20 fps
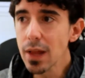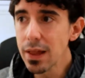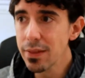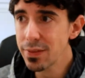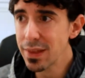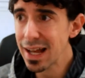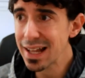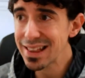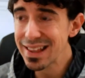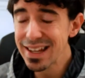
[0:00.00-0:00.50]

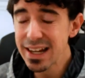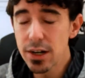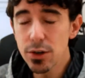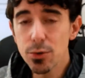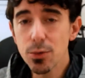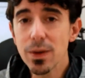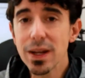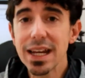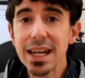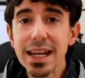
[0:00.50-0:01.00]
that they are
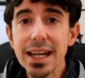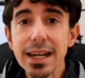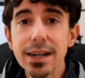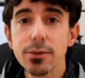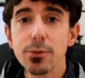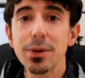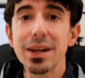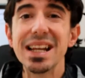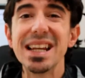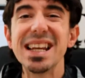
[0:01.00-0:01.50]

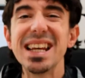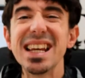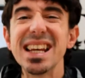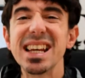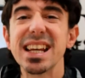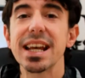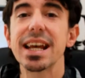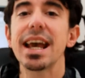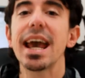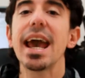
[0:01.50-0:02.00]
really
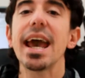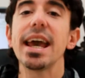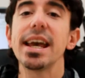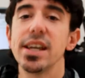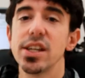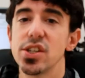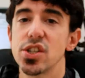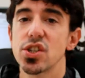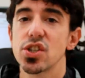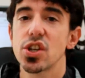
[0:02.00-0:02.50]

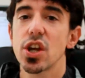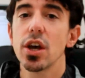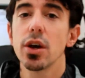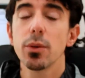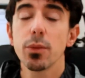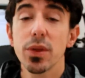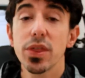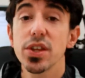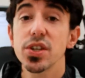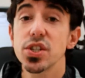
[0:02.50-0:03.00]
engaged
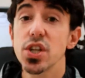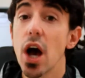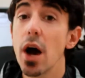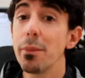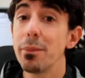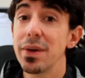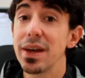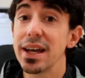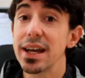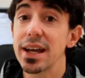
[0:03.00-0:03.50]
with the
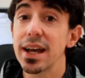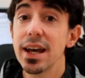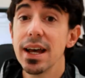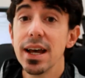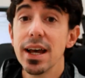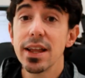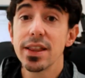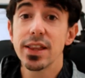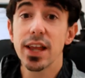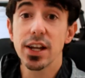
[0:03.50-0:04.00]
topic
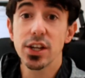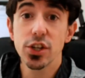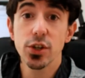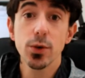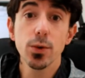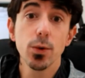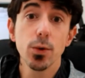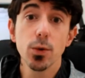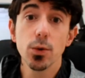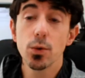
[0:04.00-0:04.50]
that
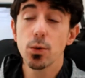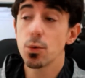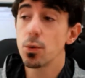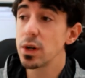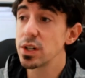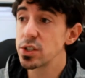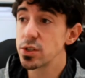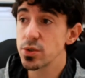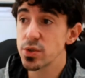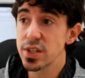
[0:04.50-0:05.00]
you
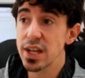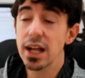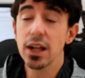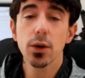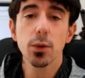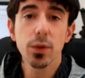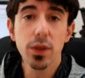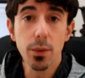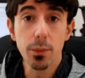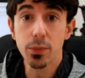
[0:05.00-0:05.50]
want to
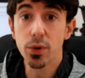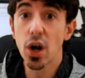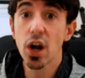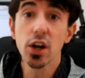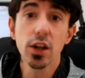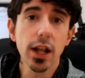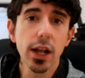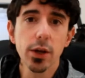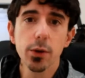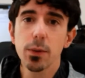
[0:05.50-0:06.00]
sell, with the
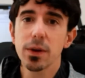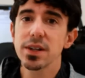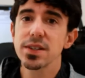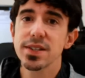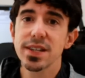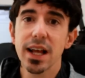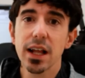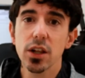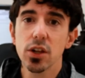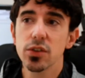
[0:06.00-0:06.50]
product that you want to
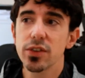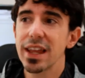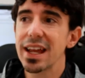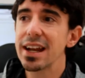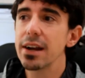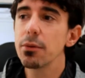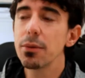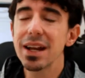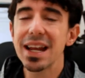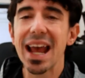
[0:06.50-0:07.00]
sell, or
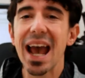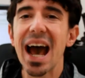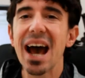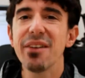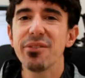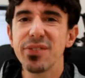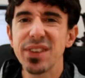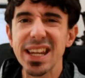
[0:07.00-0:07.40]
they really have